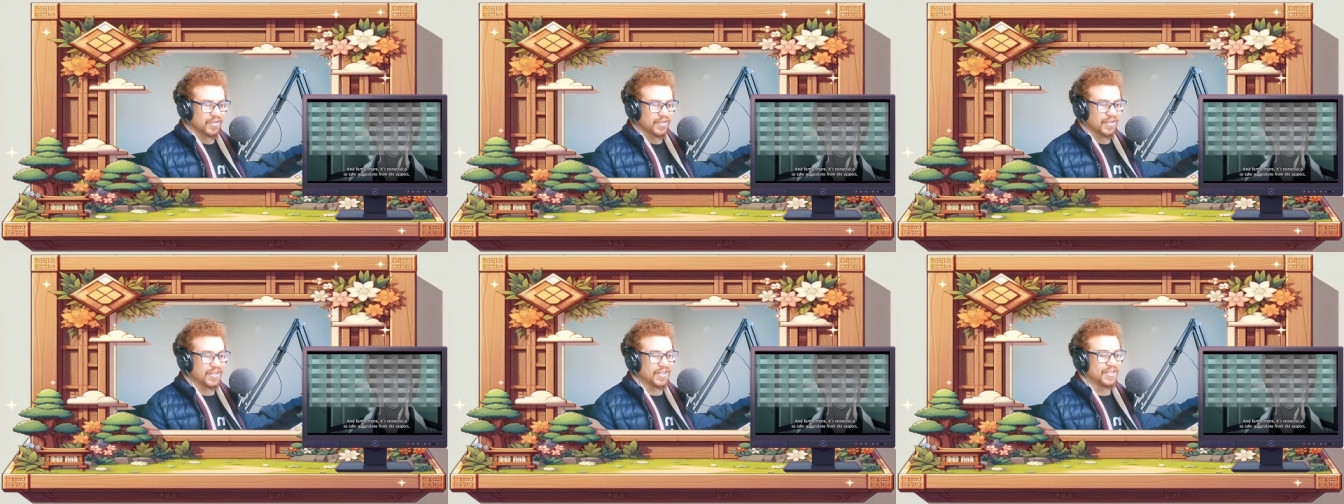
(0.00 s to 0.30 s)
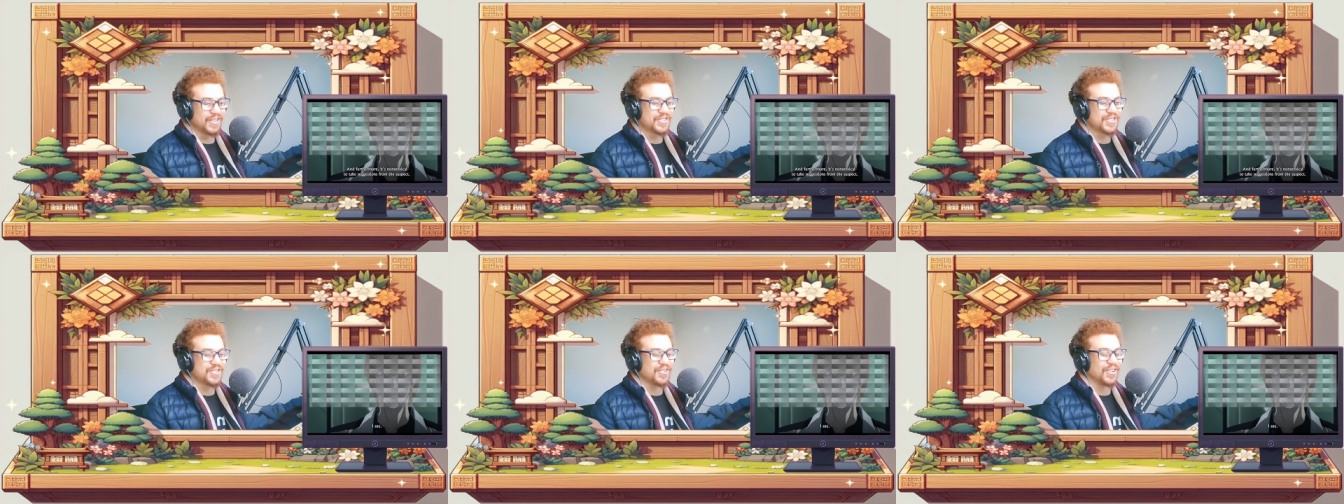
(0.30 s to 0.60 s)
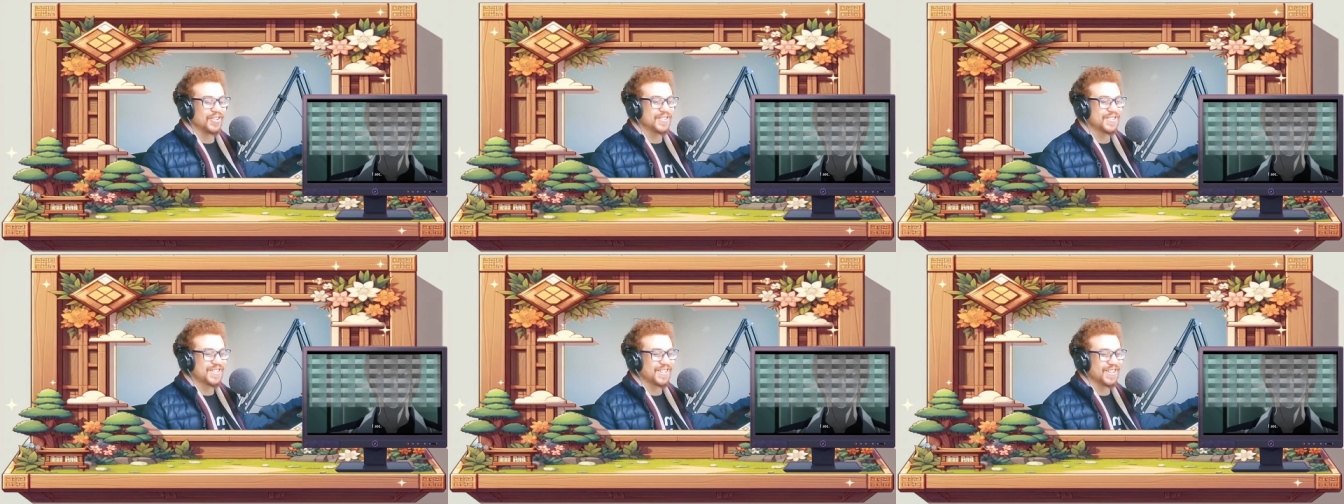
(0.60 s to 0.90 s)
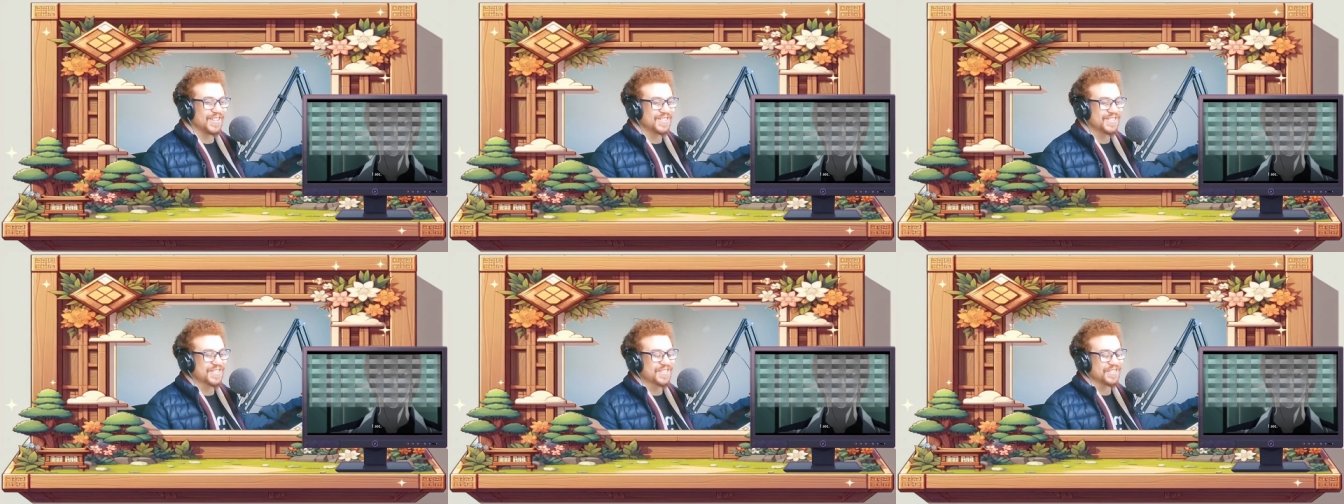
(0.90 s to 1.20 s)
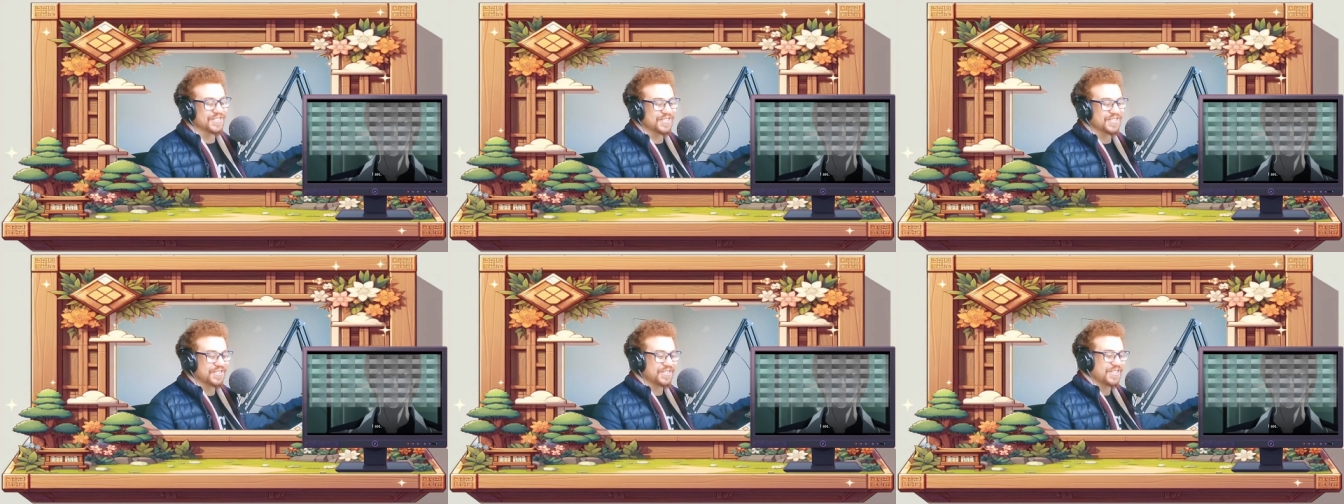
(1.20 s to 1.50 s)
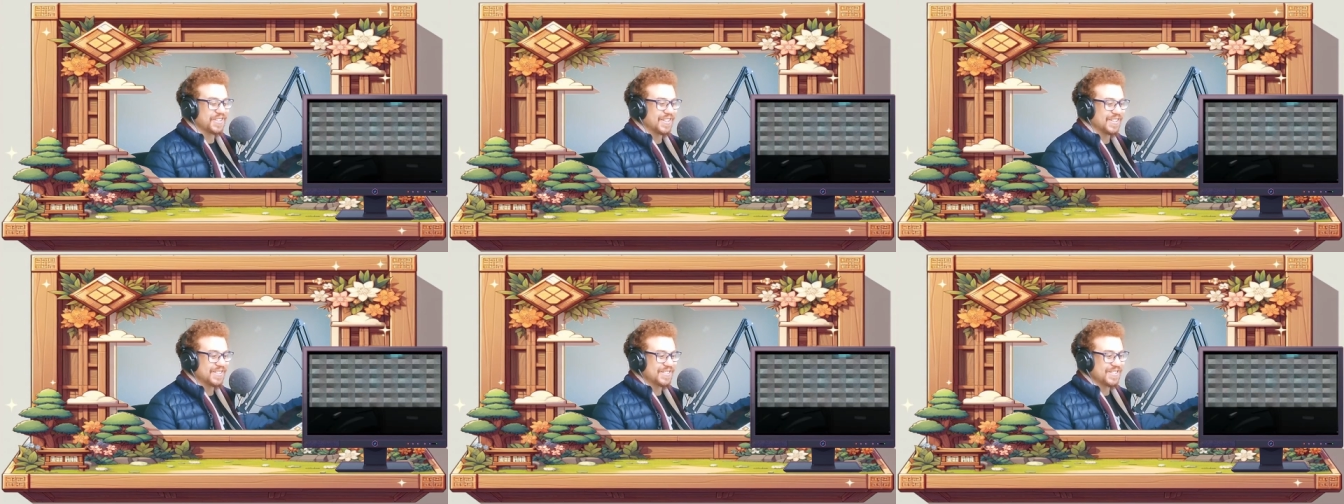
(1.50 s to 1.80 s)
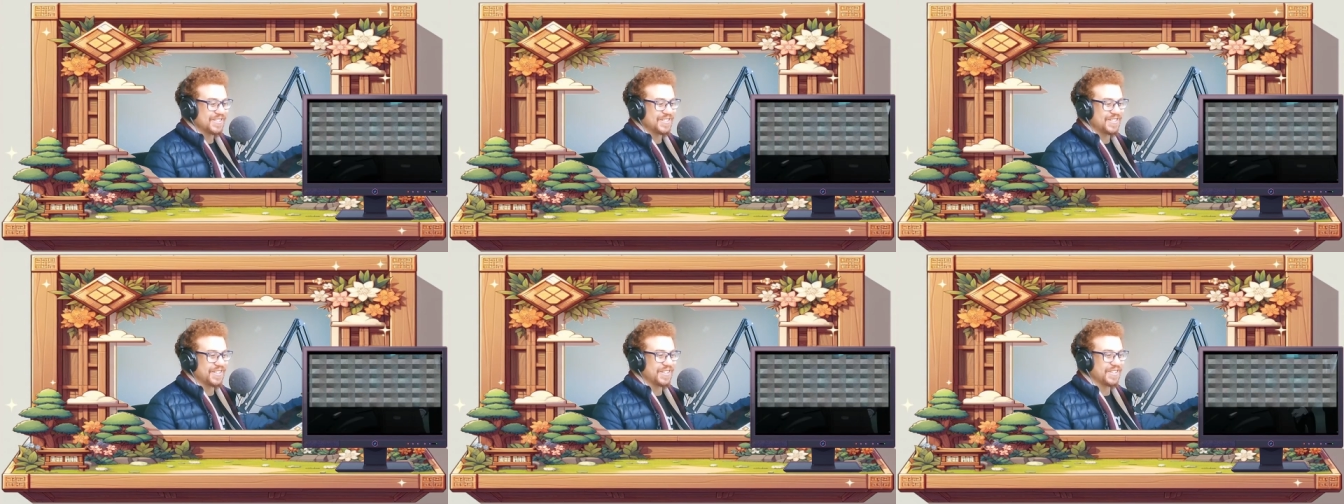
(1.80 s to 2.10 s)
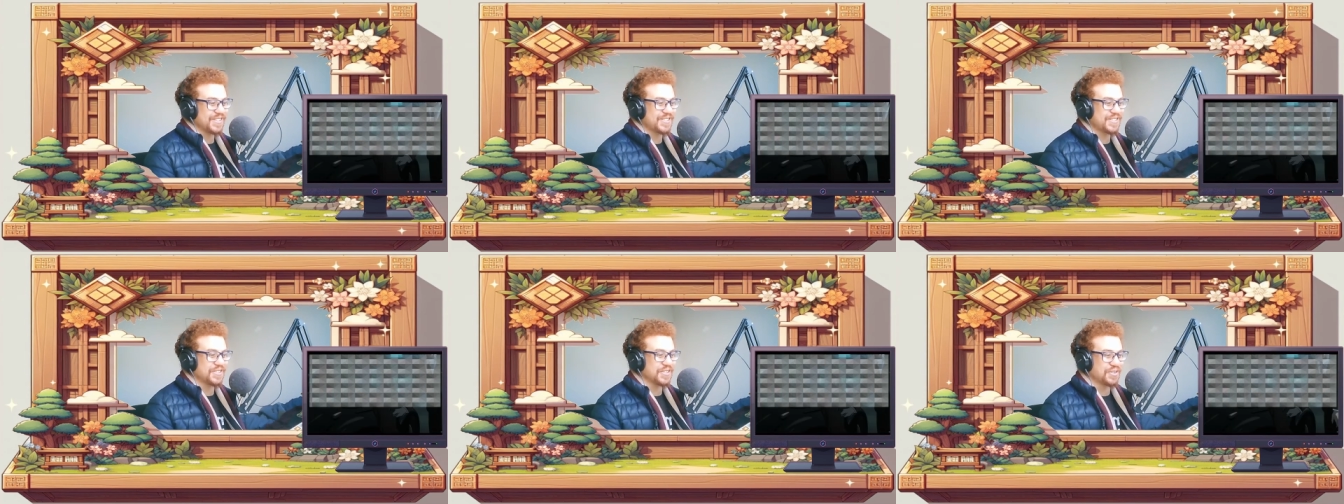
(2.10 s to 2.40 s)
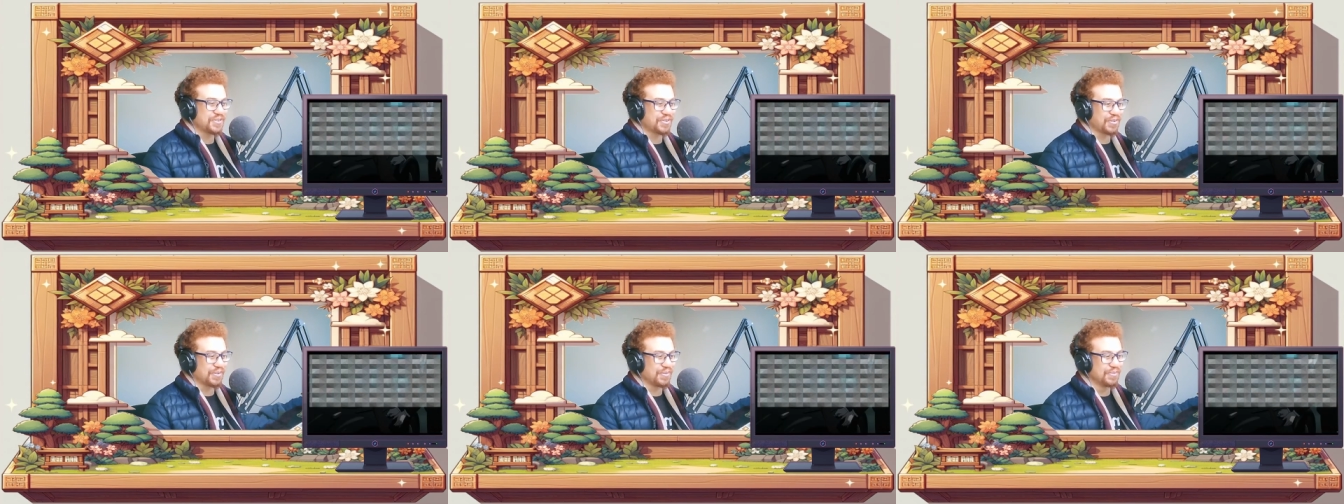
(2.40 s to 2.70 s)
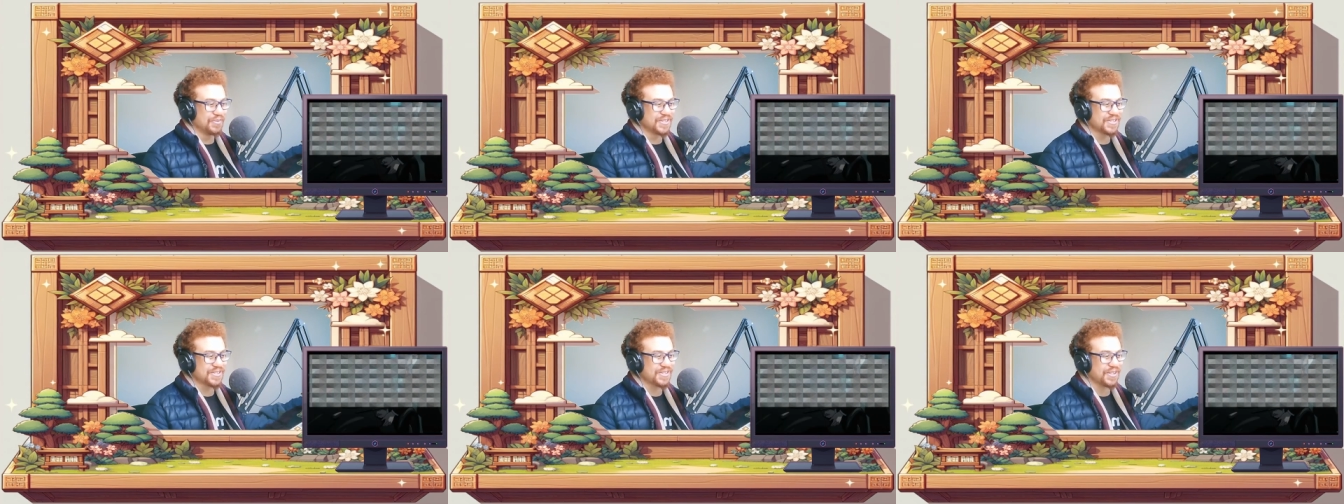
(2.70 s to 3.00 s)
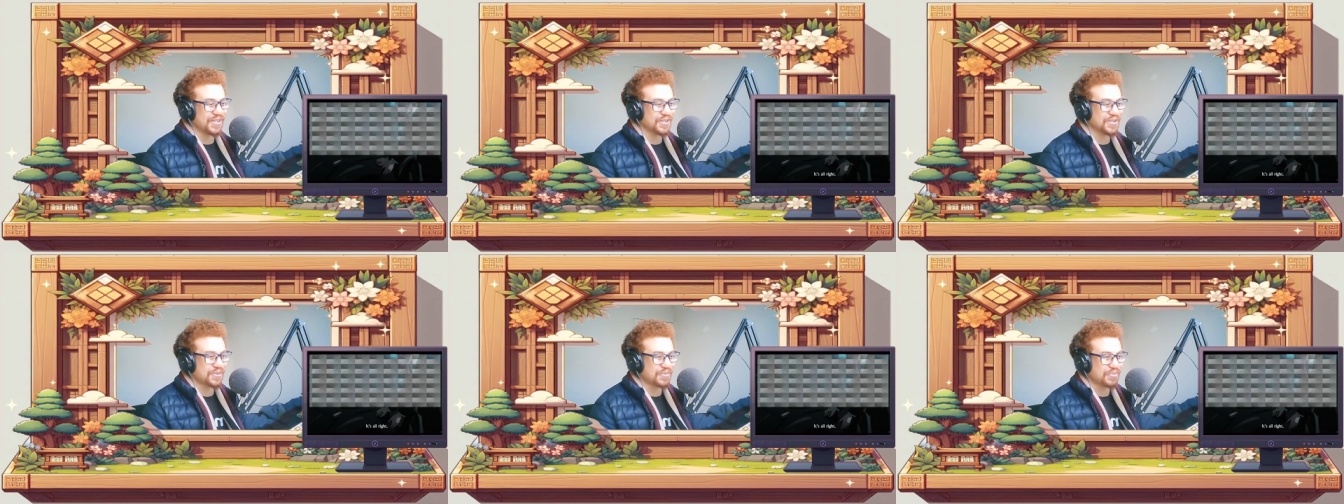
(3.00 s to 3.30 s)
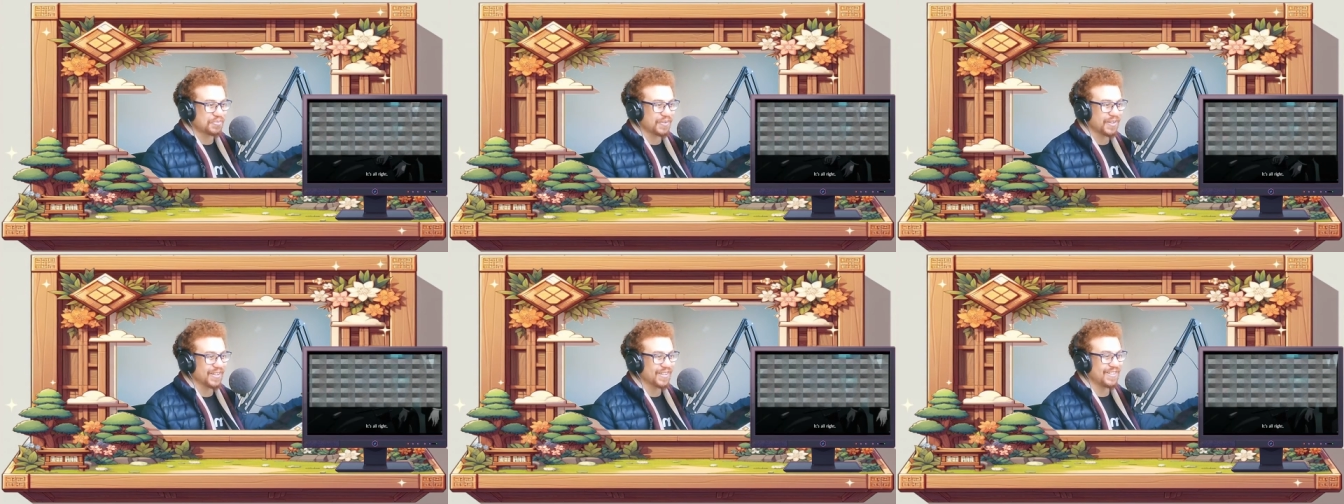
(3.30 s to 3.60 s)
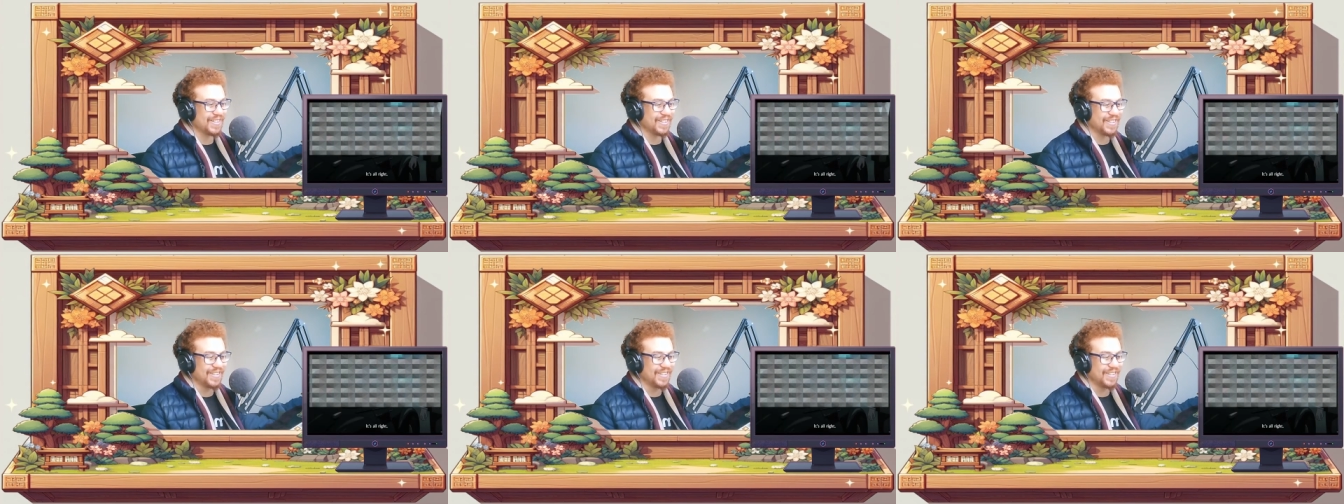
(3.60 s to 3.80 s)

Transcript: It's nonsensical to take suggestions from a suspect.